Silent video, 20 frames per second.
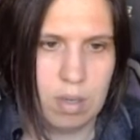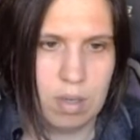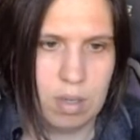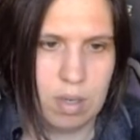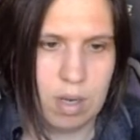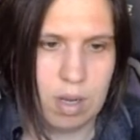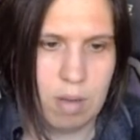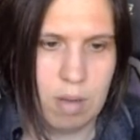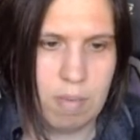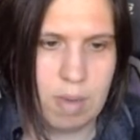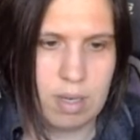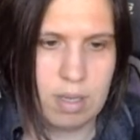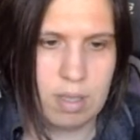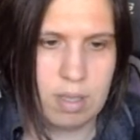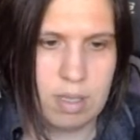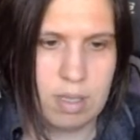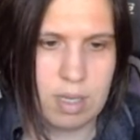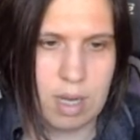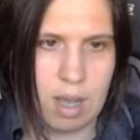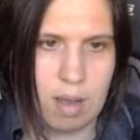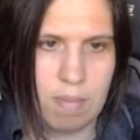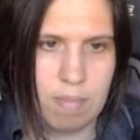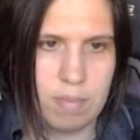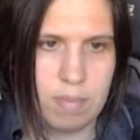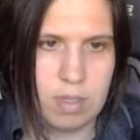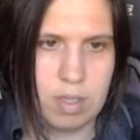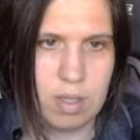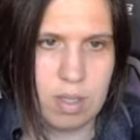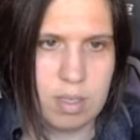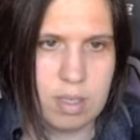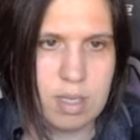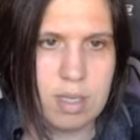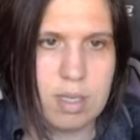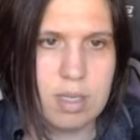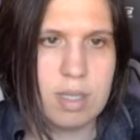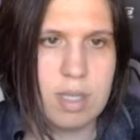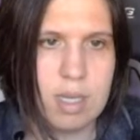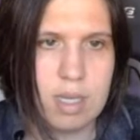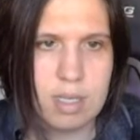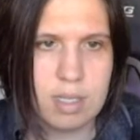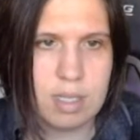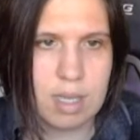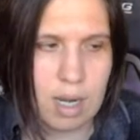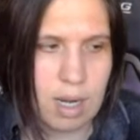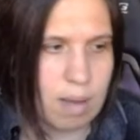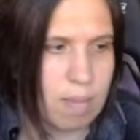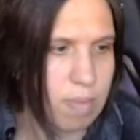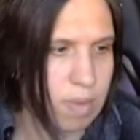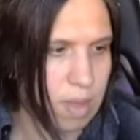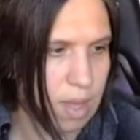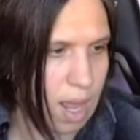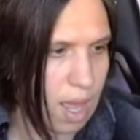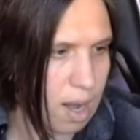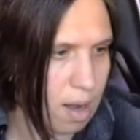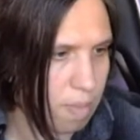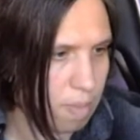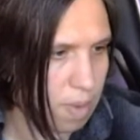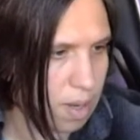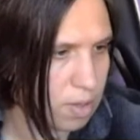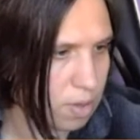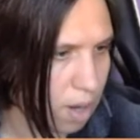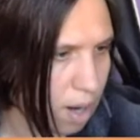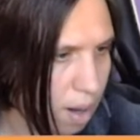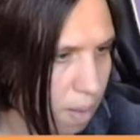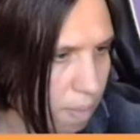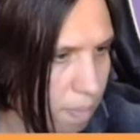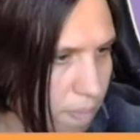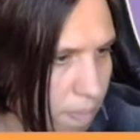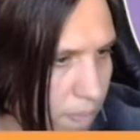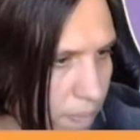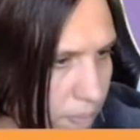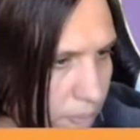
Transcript: Now I'm back to the top. So this is the setting up the enemy drop.